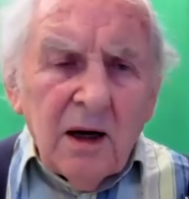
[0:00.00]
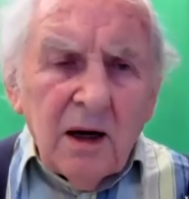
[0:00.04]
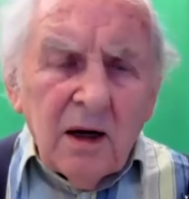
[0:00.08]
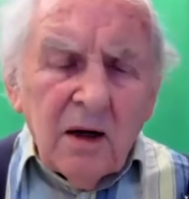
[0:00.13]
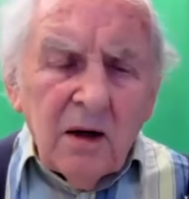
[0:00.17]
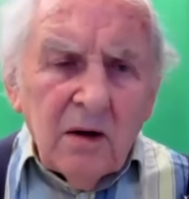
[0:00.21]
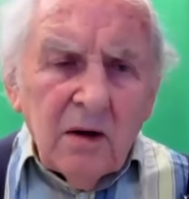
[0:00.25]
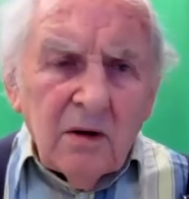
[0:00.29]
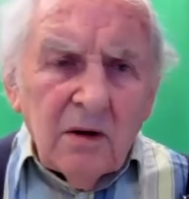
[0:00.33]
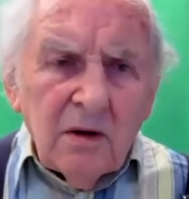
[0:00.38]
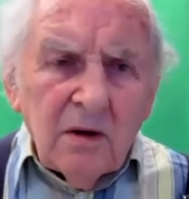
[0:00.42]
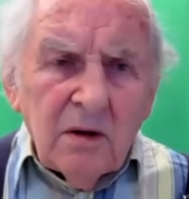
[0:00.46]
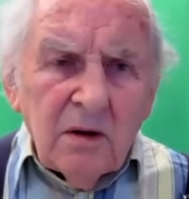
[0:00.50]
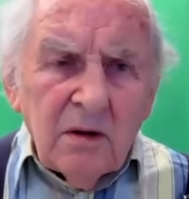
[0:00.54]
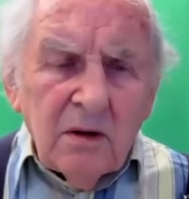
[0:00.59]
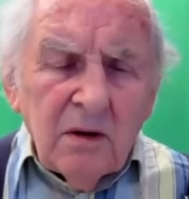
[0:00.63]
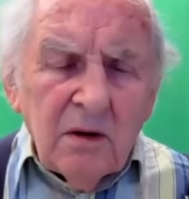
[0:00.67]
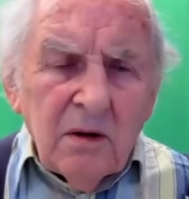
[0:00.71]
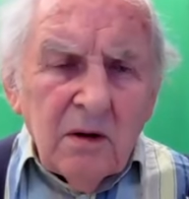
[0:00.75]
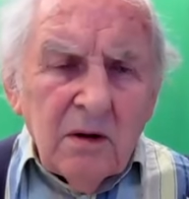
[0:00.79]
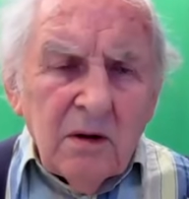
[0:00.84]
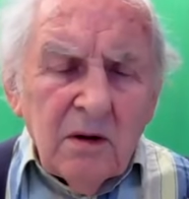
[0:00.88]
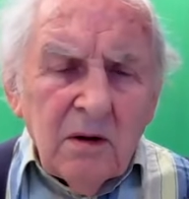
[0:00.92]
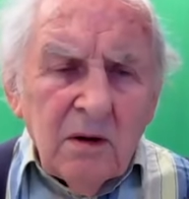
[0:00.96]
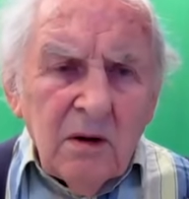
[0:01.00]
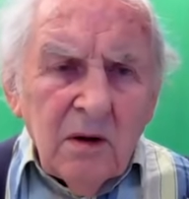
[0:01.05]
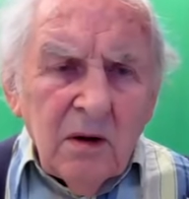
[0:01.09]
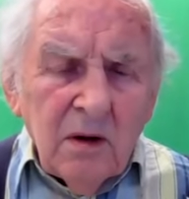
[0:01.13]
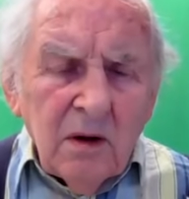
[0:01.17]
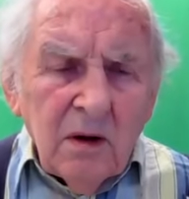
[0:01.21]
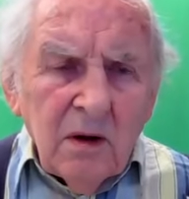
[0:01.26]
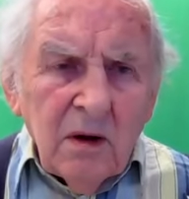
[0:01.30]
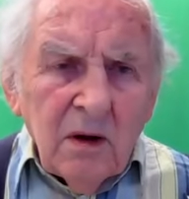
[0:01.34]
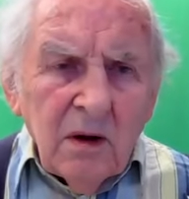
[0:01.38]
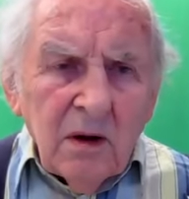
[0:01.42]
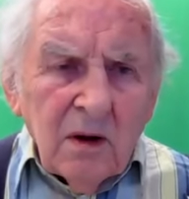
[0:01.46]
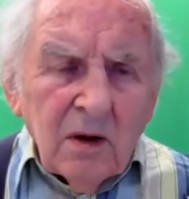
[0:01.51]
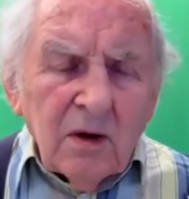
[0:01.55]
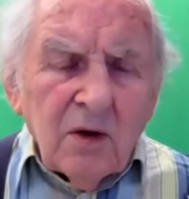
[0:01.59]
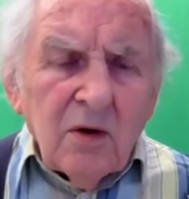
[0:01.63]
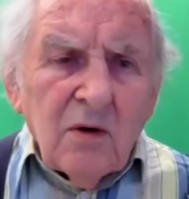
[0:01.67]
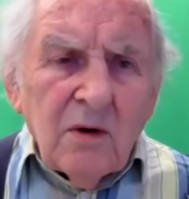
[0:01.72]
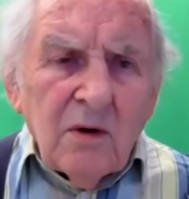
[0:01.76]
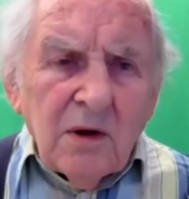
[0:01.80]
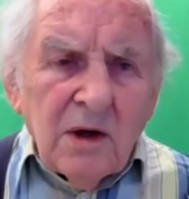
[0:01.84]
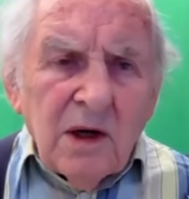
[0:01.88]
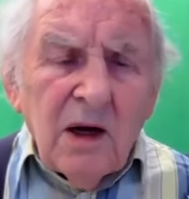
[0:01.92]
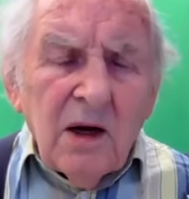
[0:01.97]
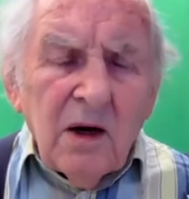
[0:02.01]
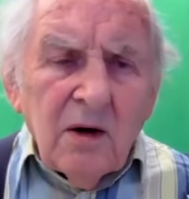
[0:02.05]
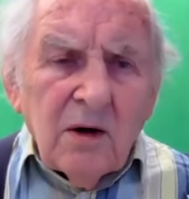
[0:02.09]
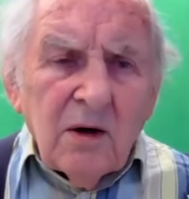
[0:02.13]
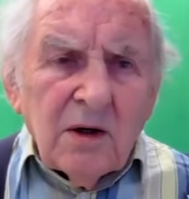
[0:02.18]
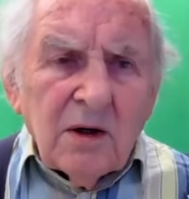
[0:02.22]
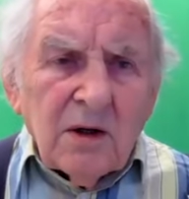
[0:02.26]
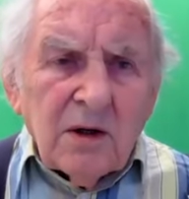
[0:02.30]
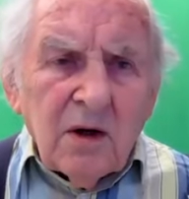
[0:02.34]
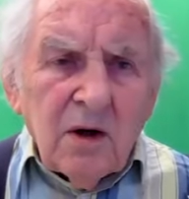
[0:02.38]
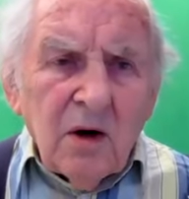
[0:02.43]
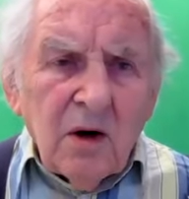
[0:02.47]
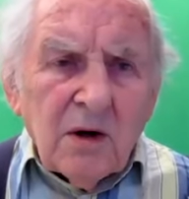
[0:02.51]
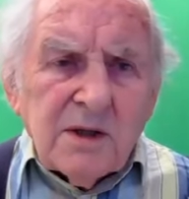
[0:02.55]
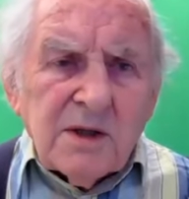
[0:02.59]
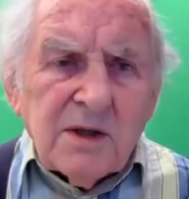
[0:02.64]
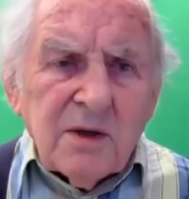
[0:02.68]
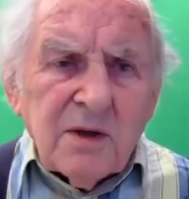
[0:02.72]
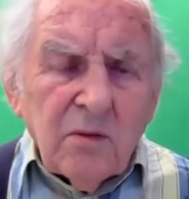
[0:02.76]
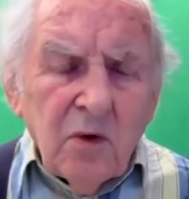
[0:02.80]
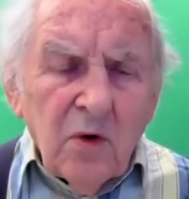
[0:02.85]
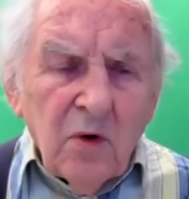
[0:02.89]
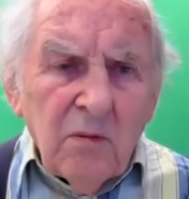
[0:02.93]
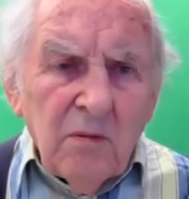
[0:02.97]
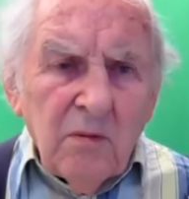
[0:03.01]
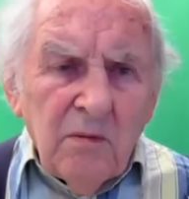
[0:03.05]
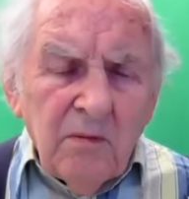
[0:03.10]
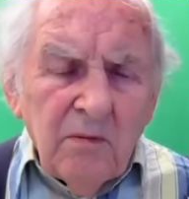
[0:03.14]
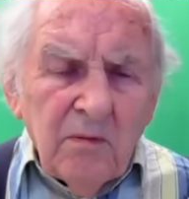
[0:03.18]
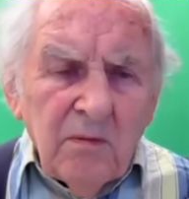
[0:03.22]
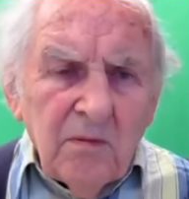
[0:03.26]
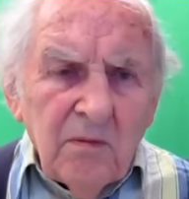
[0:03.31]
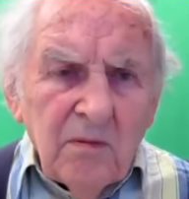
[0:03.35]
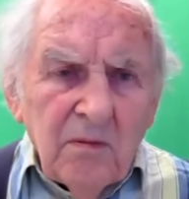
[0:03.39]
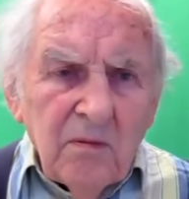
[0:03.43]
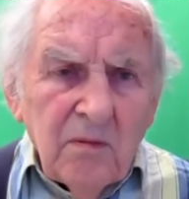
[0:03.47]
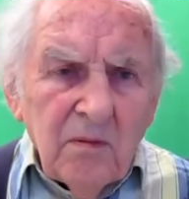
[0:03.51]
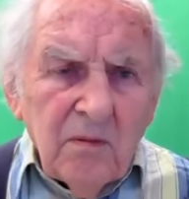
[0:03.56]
click, you can hear it across the room.